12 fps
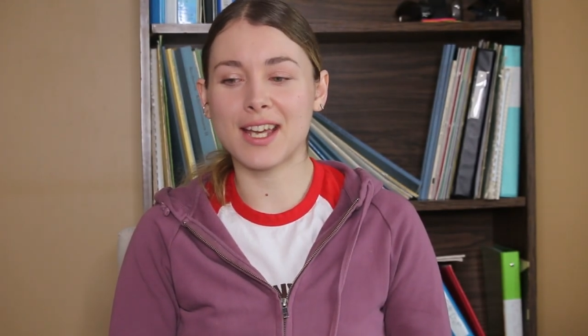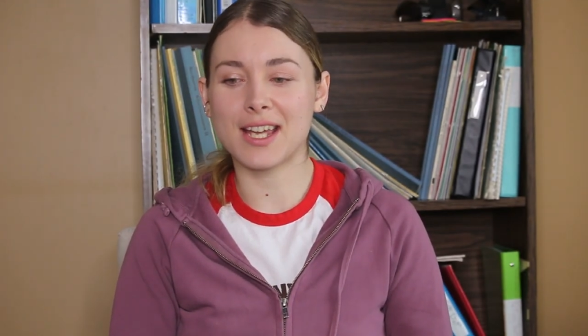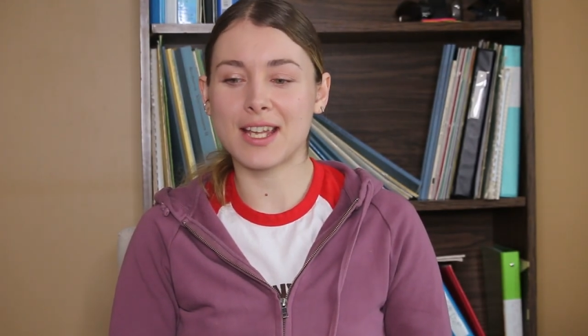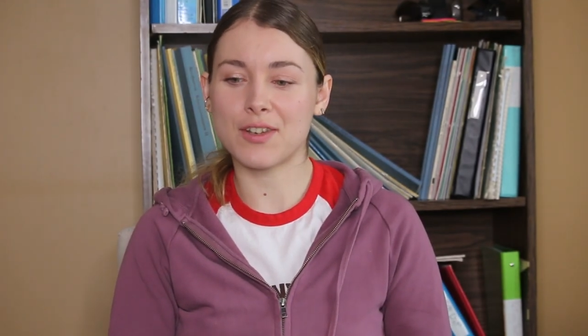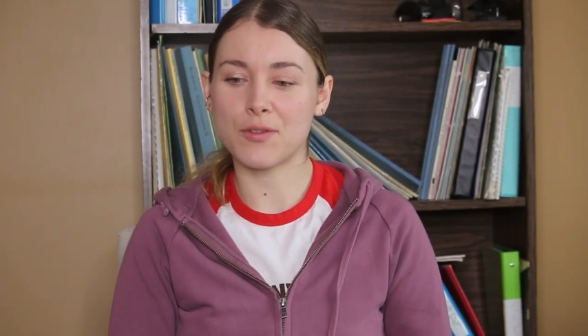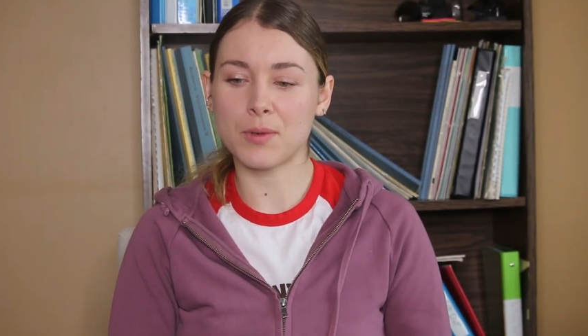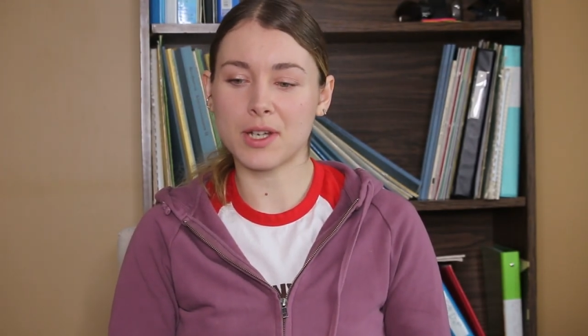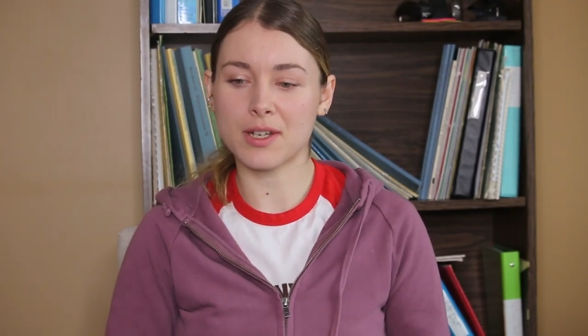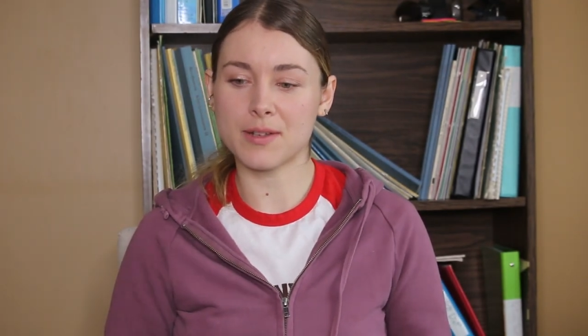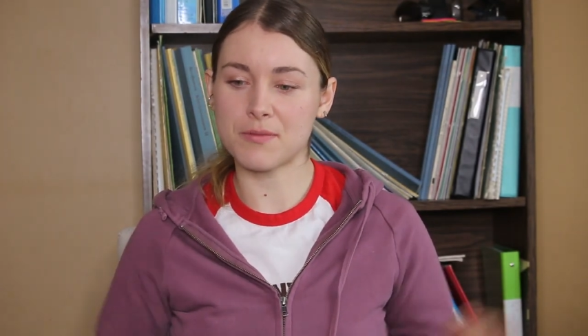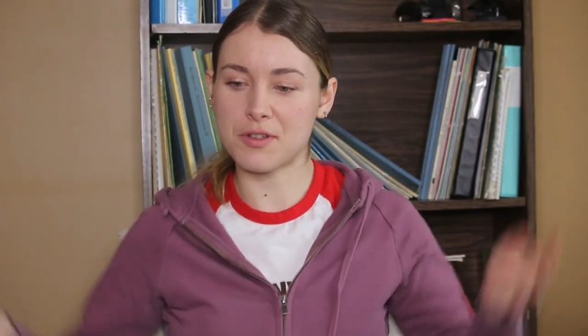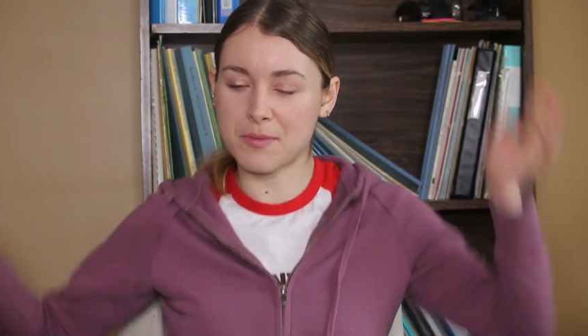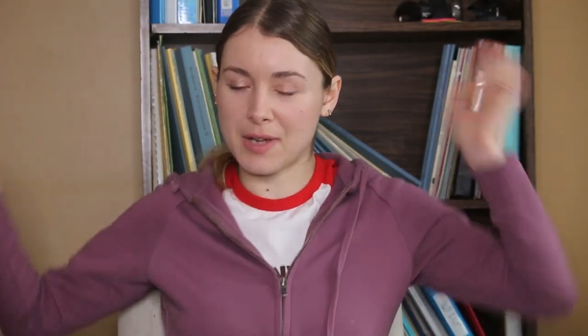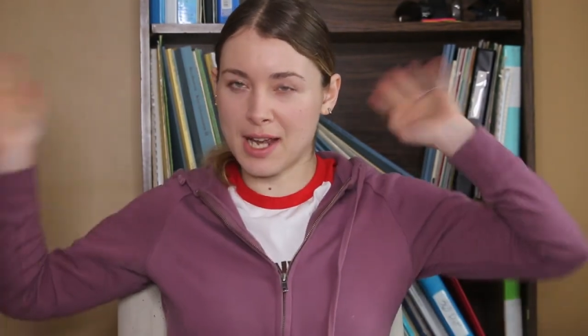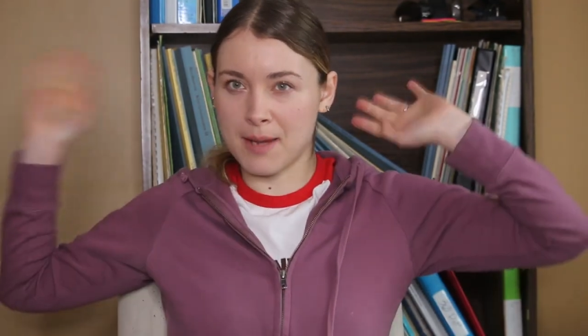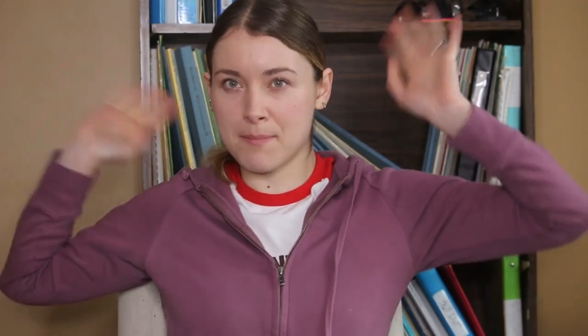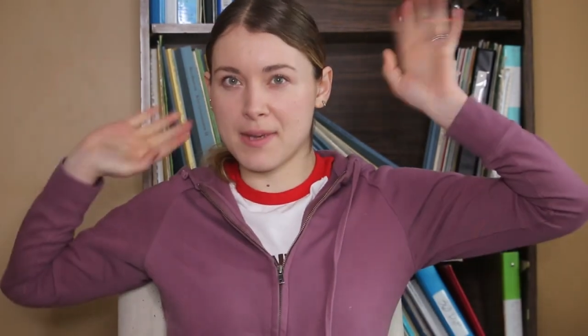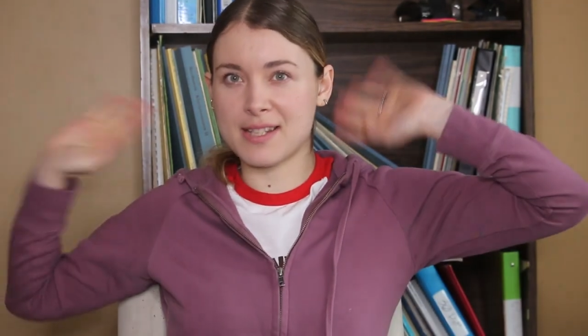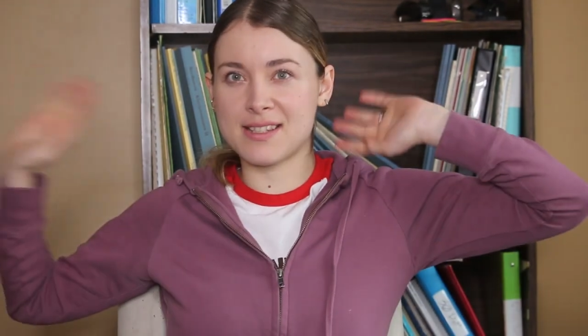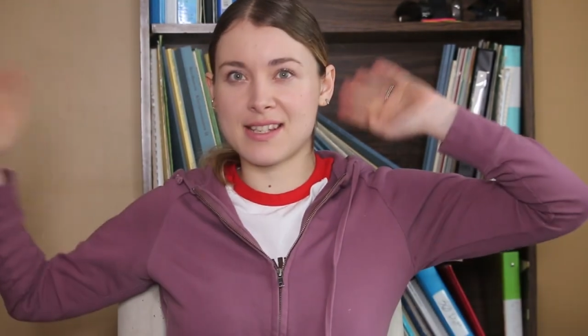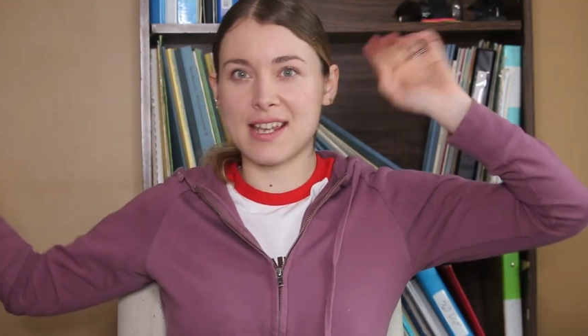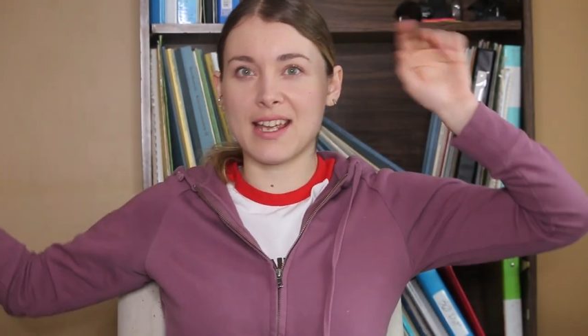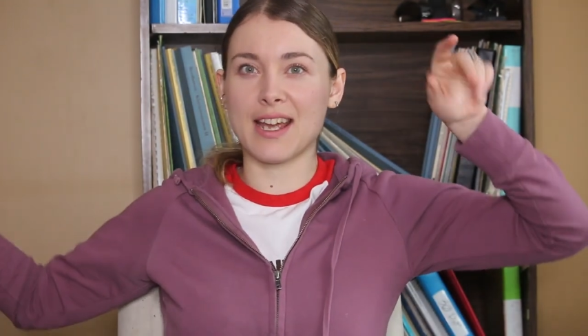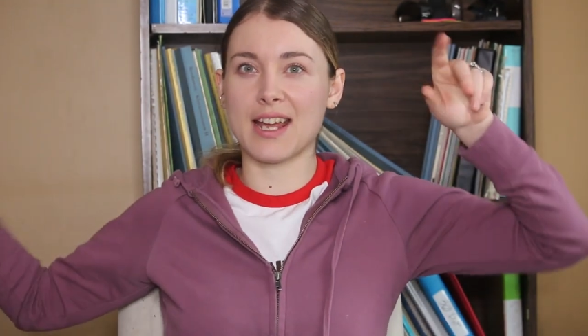and welcome to my
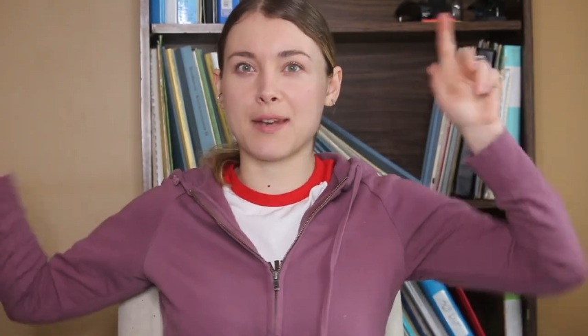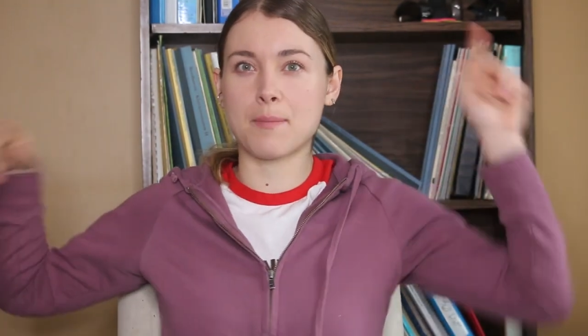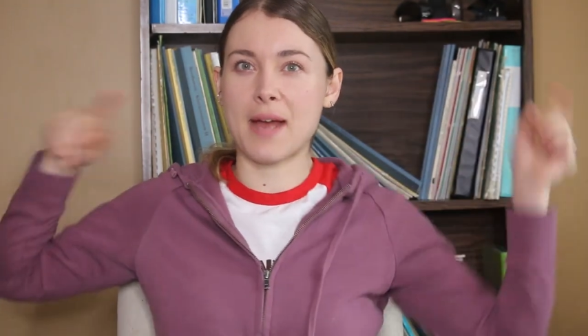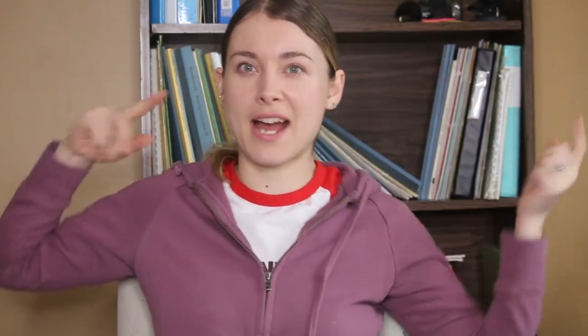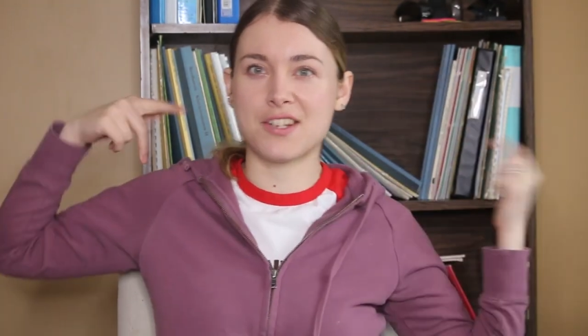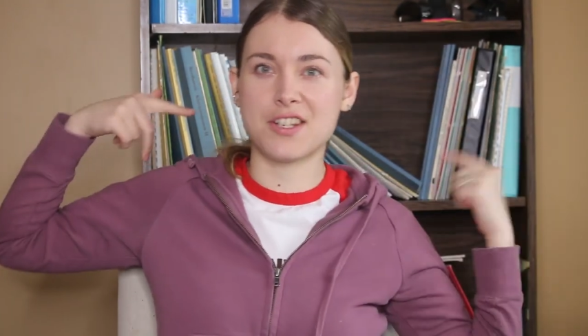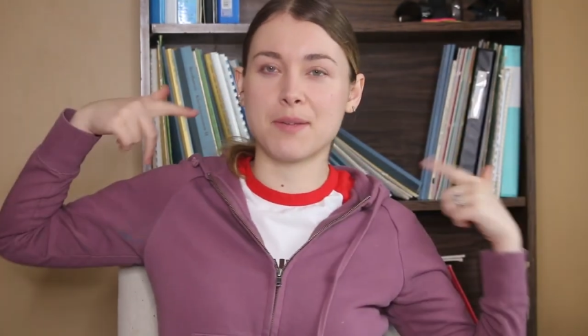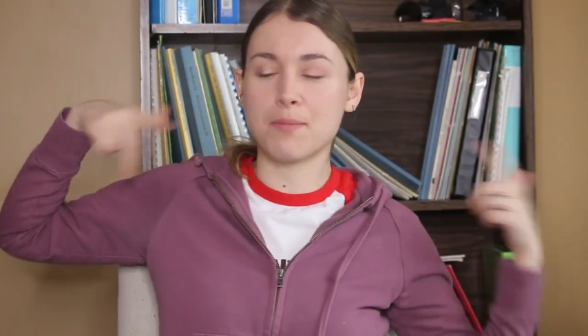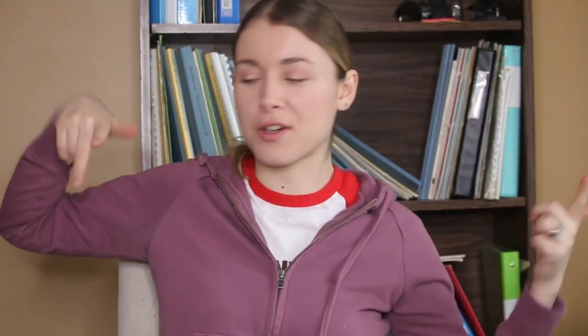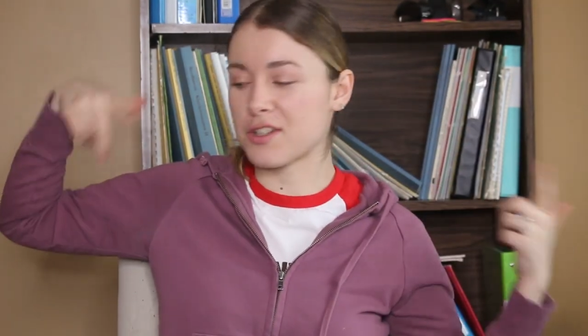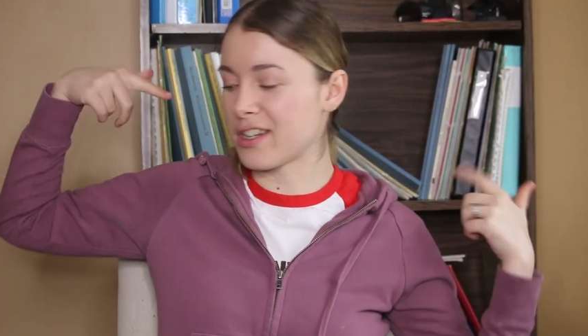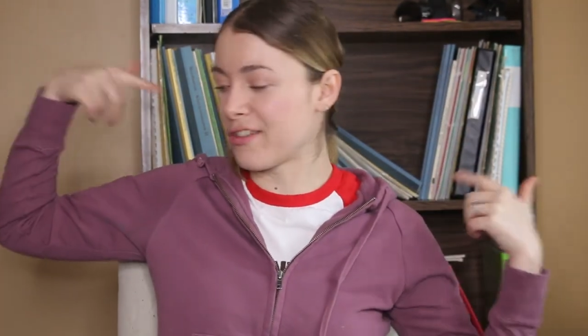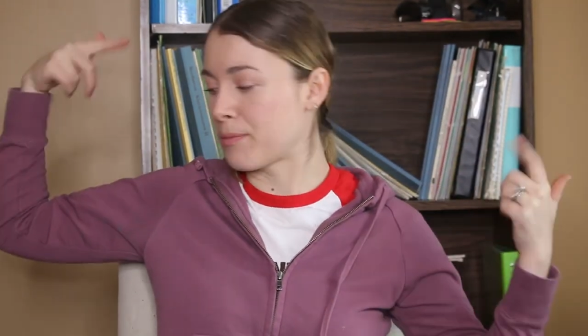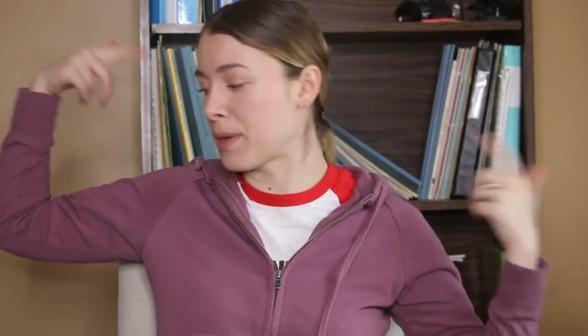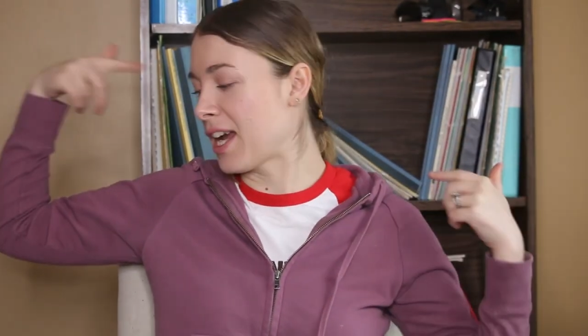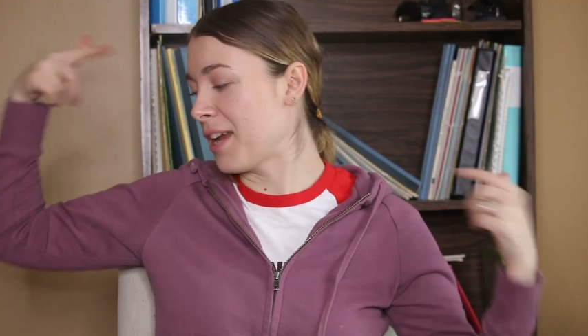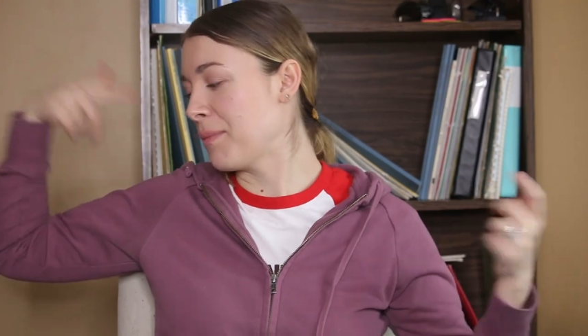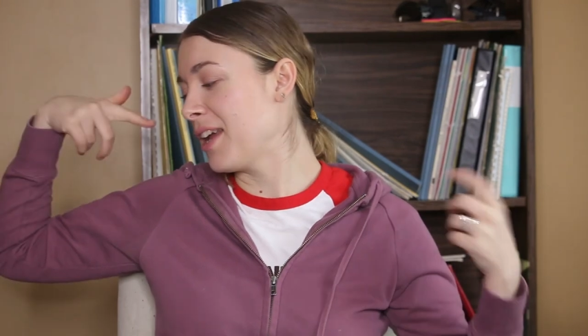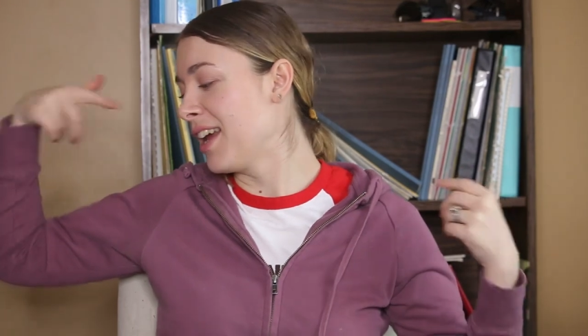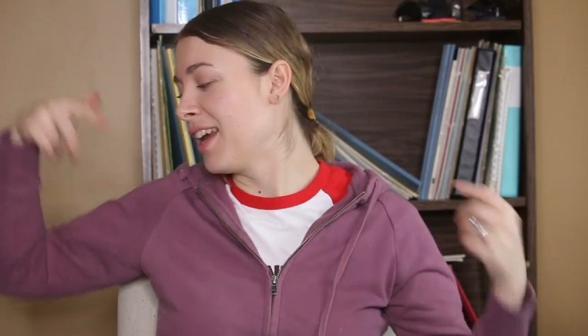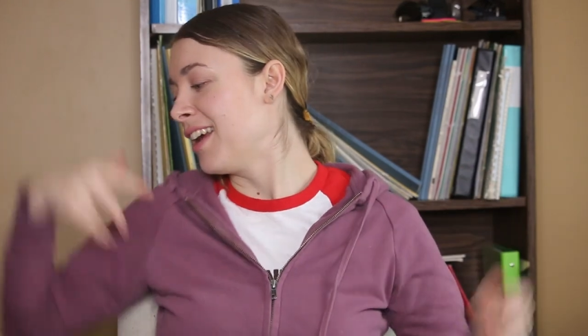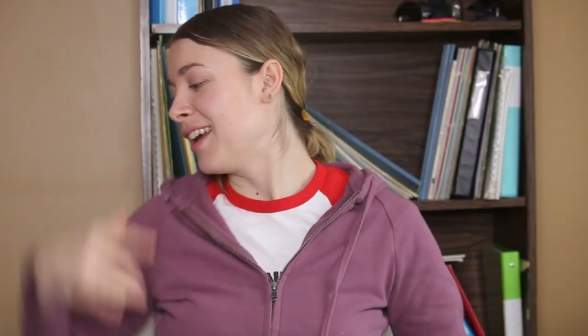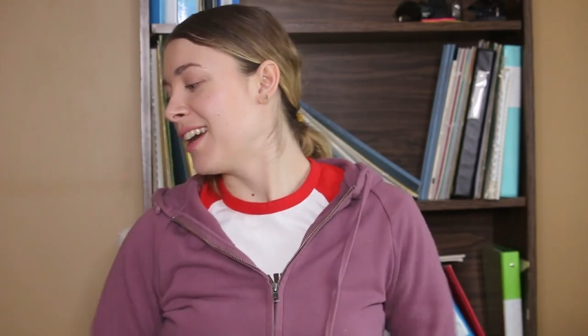messy and patchy bookshelf behind me.